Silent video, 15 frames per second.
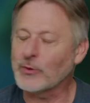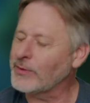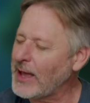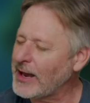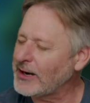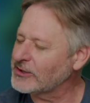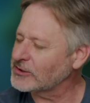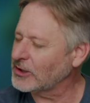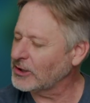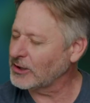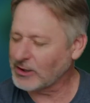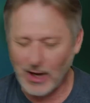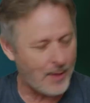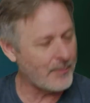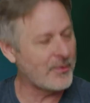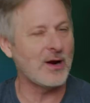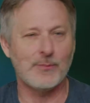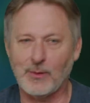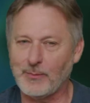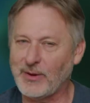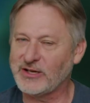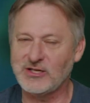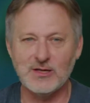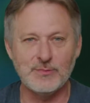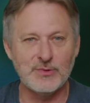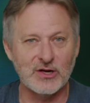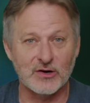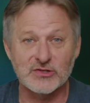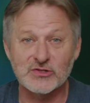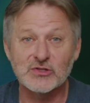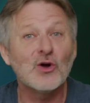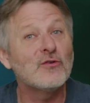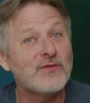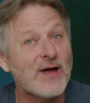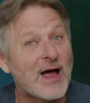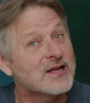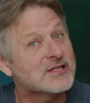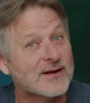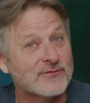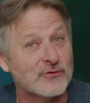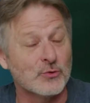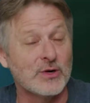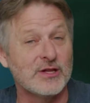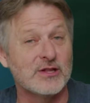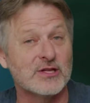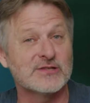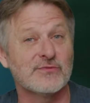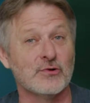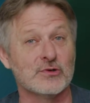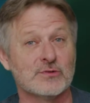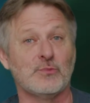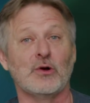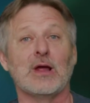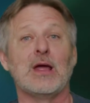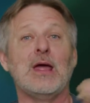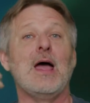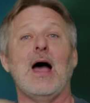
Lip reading: That is coming up on my TBR so fast after reading this first book.